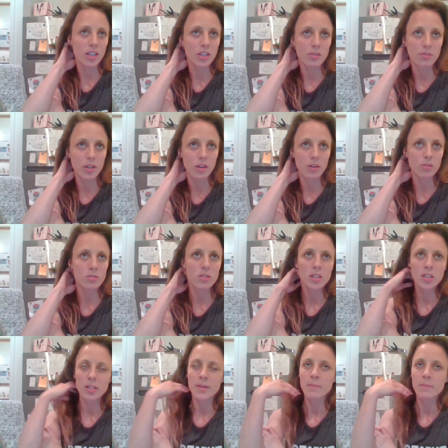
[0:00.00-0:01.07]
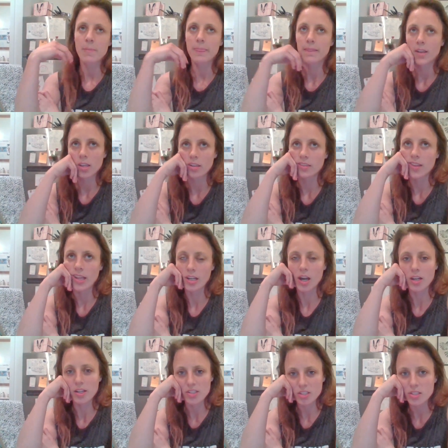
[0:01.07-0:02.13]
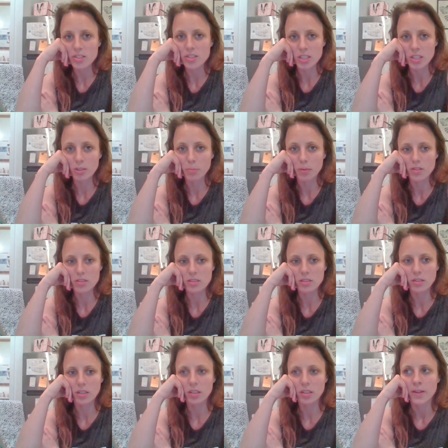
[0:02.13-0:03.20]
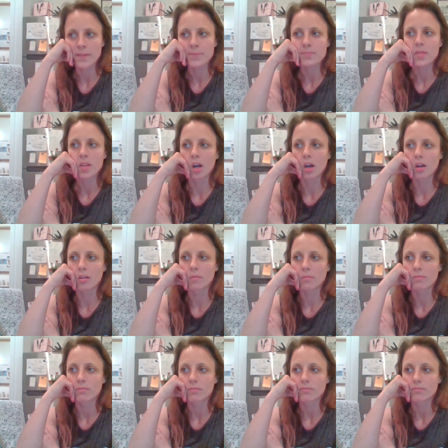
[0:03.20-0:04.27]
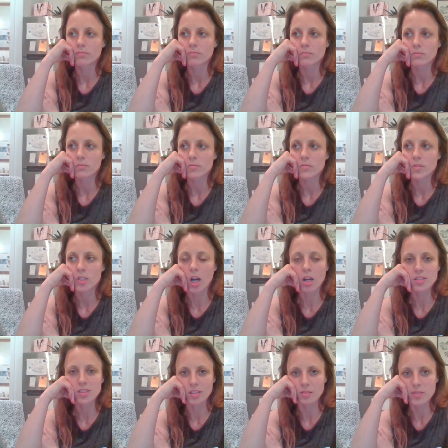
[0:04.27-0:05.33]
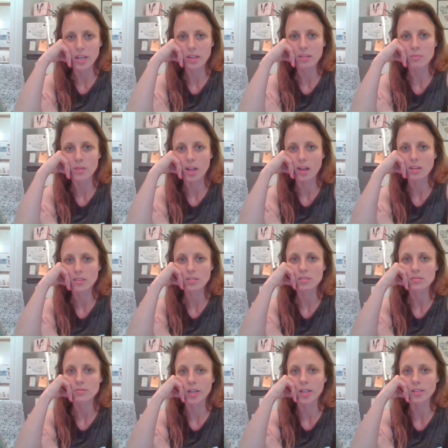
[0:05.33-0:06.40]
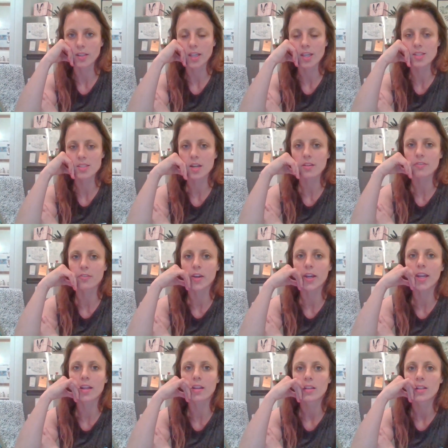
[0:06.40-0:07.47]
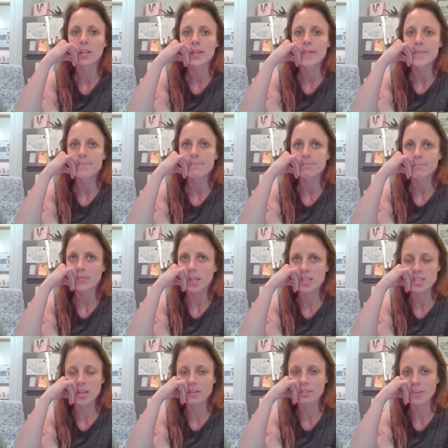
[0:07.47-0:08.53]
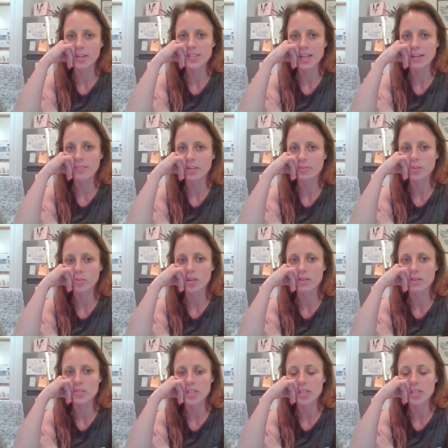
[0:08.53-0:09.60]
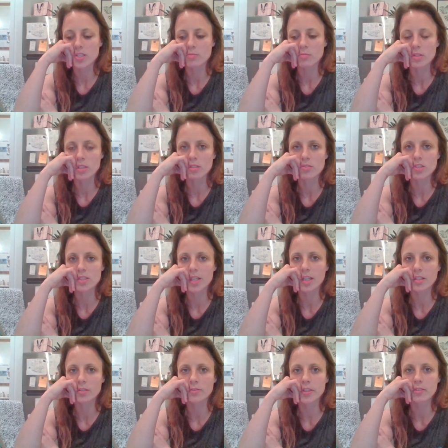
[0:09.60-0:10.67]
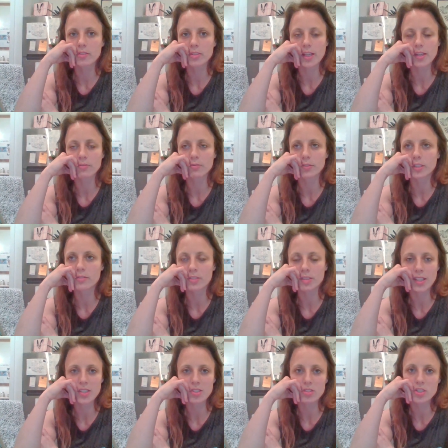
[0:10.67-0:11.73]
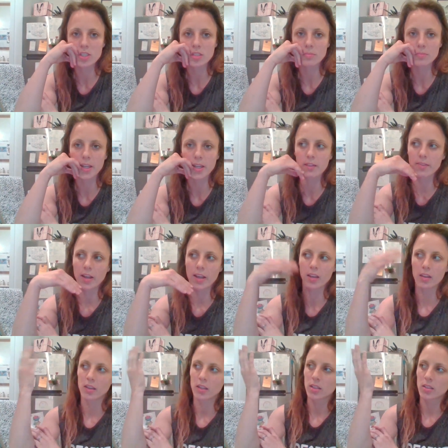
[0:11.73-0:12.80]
that you know that God is good to you personally, um, talk to him, tell him that, right? Like he's not afraid. He's not afraid to have that real conversation with you. Just like in a real real relationship, like if I